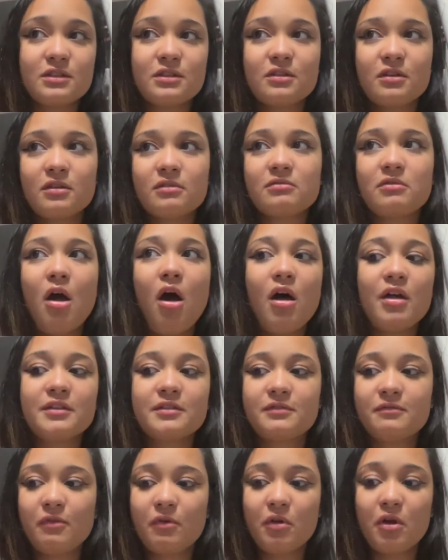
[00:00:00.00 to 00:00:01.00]
They're
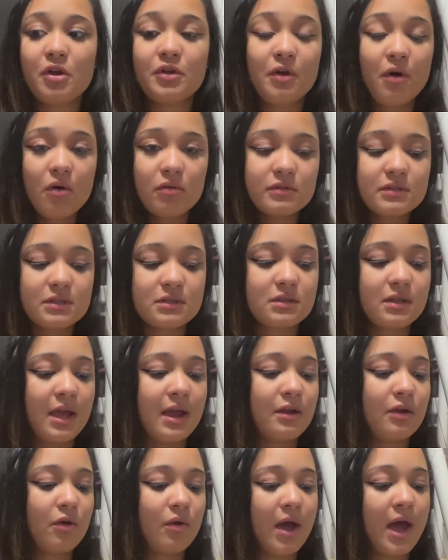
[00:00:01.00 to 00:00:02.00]
dolls for adults
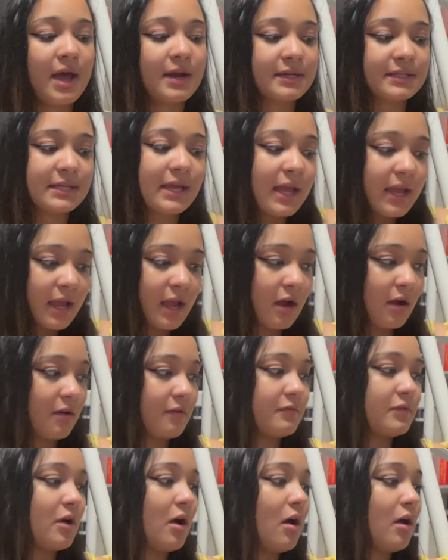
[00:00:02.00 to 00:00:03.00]
that know how to take care
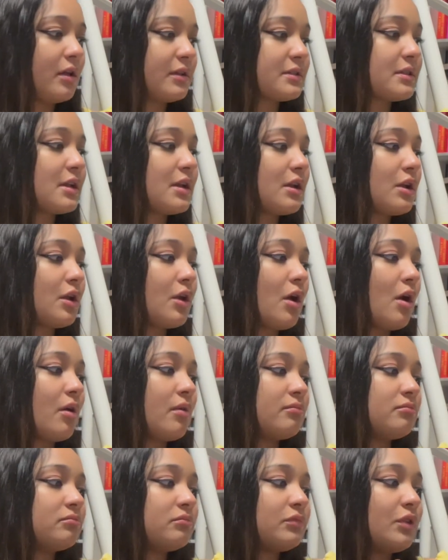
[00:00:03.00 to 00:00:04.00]
of dolls and, you
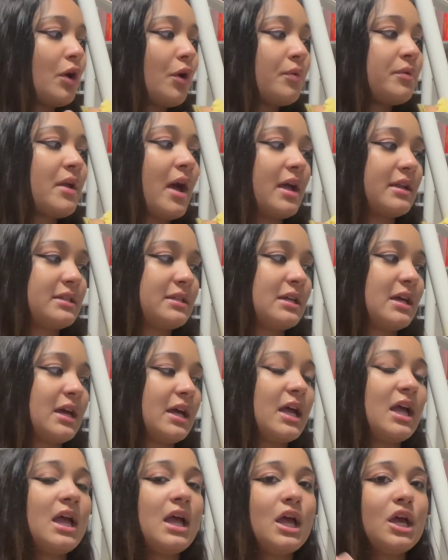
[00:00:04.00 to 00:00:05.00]
know not to
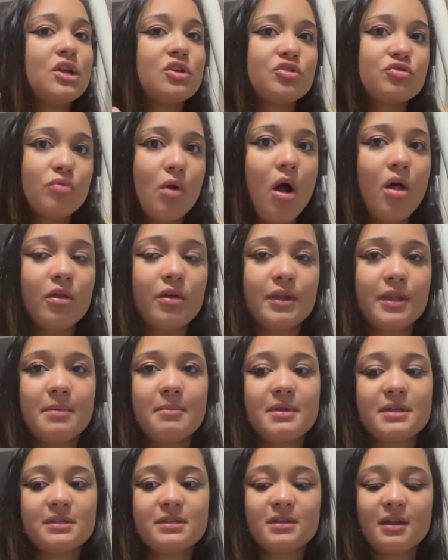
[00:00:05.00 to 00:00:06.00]
draw on them
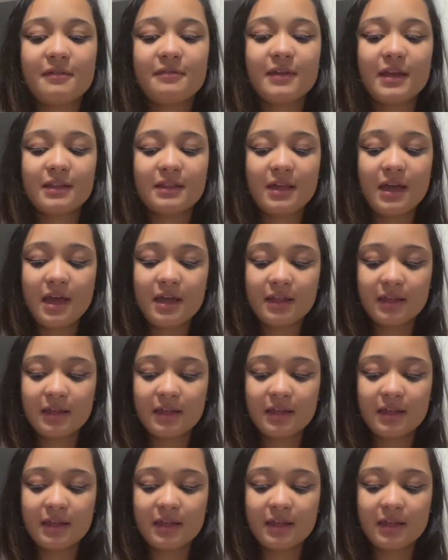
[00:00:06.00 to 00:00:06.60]
and stuff like that.